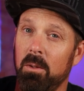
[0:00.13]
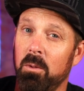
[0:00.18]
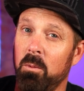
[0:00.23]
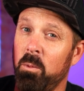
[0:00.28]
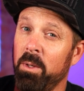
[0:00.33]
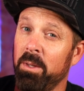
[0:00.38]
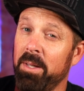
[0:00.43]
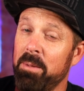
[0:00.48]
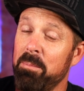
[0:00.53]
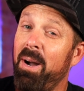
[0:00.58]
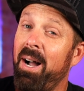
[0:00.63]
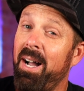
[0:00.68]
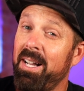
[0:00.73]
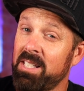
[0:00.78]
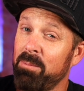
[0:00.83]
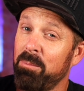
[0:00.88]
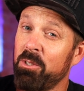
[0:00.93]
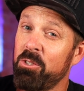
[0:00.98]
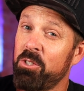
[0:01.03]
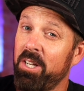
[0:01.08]
Will
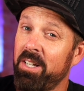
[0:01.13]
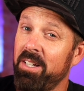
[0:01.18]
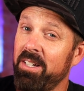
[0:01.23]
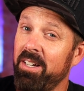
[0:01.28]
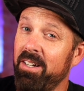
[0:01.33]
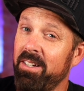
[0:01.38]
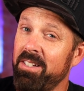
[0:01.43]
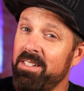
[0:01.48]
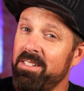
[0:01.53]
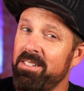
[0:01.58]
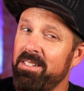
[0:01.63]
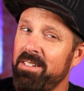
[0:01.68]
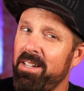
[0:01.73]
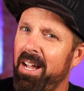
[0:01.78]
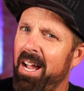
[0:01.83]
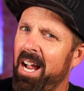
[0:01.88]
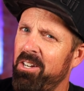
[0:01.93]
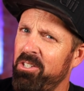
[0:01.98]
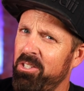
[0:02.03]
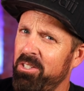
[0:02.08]
Impossible Chicken Nuggets
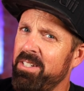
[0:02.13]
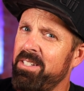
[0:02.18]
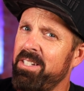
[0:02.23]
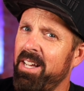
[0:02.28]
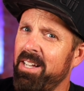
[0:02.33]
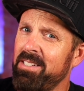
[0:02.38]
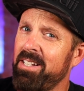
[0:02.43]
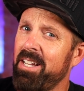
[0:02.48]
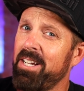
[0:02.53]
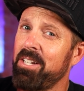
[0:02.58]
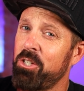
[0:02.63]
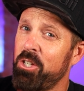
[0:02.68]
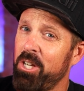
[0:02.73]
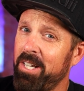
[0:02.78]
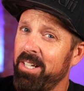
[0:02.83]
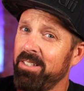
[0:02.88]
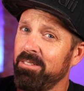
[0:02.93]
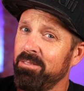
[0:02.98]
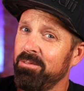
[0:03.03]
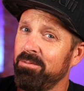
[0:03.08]
actually taste like
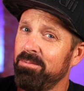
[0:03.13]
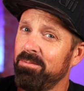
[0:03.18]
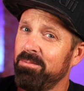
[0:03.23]
chicken?